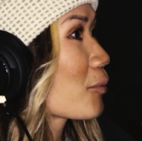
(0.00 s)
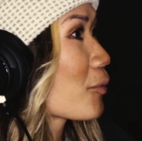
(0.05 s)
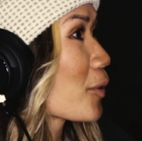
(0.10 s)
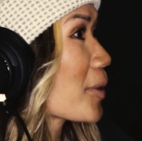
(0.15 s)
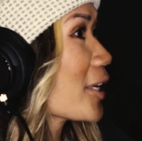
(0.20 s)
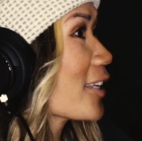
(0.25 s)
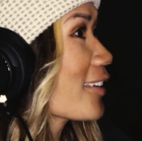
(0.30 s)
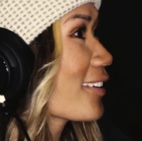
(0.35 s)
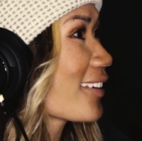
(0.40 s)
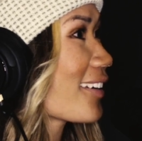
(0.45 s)

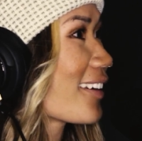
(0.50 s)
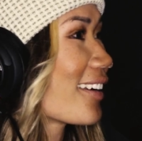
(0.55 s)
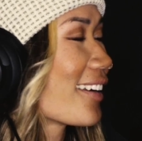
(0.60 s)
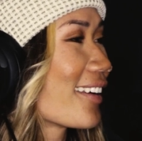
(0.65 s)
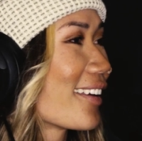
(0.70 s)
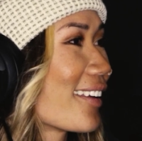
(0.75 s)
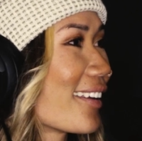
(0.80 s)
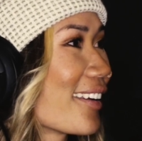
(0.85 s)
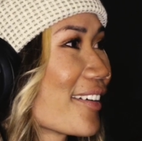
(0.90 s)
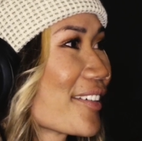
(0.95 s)
women.
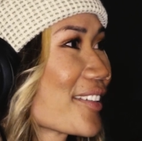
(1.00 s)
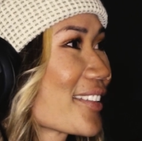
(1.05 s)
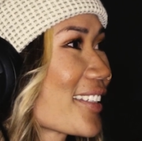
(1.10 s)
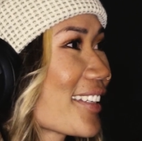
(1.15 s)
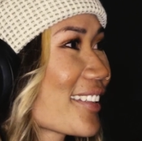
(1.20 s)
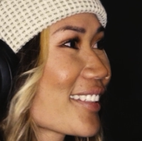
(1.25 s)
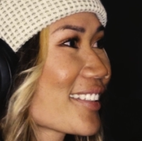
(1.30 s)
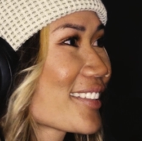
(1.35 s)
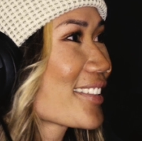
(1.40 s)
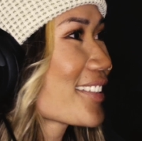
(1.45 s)
And I was
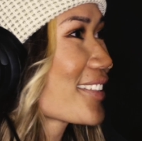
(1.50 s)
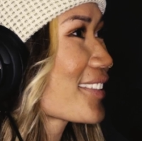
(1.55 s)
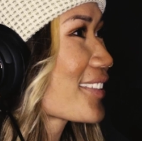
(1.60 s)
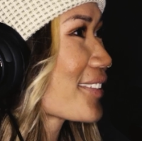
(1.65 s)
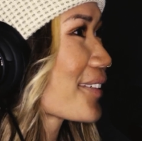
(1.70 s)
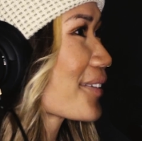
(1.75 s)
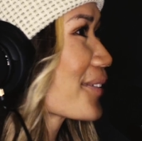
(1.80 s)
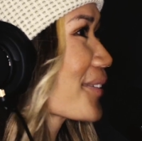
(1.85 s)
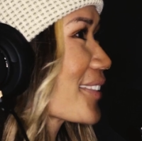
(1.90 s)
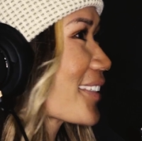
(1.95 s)
like, this is
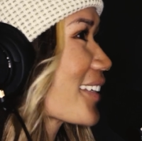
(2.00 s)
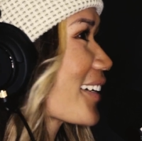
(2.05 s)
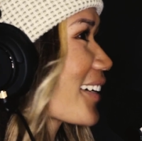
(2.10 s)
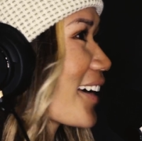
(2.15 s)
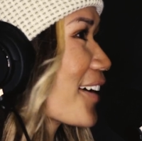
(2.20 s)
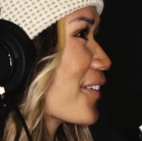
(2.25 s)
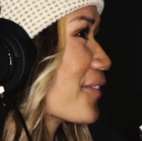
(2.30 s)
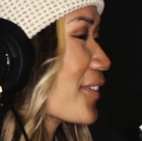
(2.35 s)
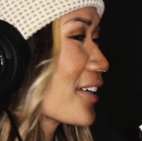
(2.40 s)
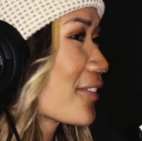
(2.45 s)
so sick.
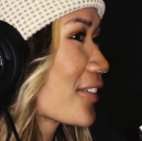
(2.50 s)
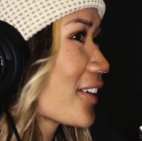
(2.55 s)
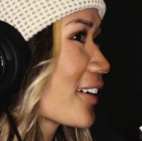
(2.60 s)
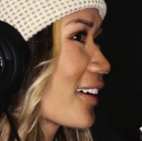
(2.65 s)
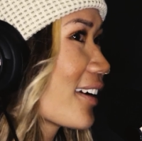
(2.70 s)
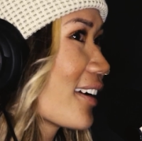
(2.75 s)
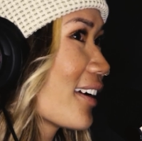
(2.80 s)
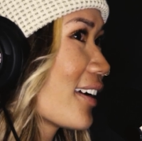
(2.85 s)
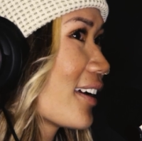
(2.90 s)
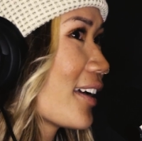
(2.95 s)
I've
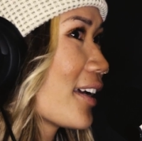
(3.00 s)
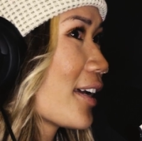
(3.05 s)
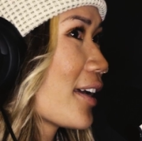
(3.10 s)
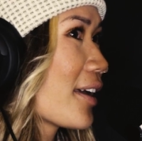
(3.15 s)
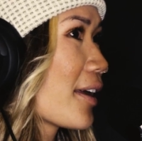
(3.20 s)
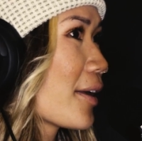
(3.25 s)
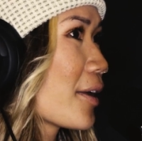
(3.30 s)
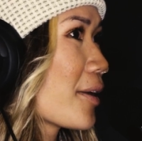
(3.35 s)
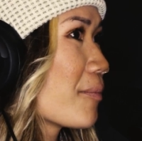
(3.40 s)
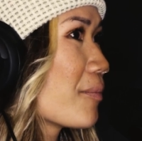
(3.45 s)
never
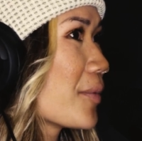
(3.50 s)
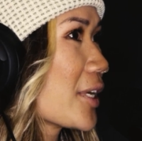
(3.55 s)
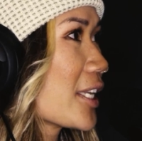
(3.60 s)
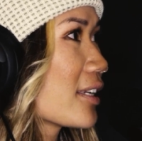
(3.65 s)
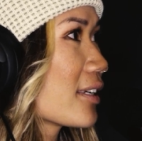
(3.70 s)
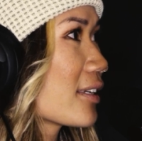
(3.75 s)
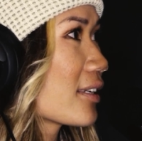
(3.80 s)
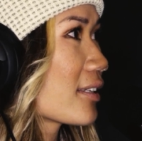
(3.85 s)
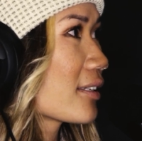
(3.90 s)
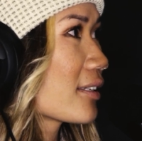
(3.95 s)
been in